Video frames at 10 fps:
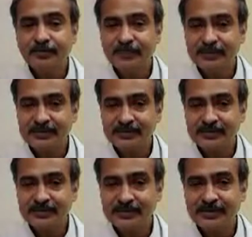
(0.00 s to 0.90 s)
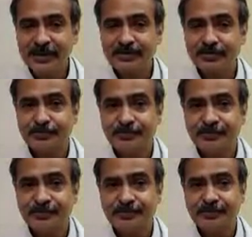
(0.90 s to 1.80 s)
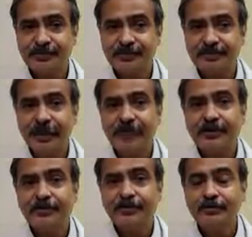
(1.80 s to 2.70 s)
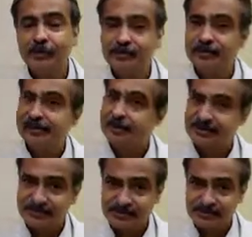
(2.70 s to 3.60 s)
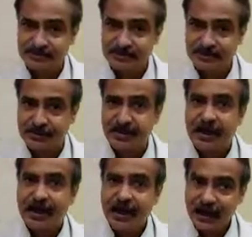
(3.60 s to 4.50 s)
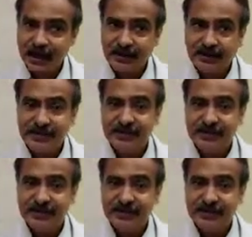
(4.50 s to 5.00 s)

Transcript: the false passage and should be inserted back into the normal passage. And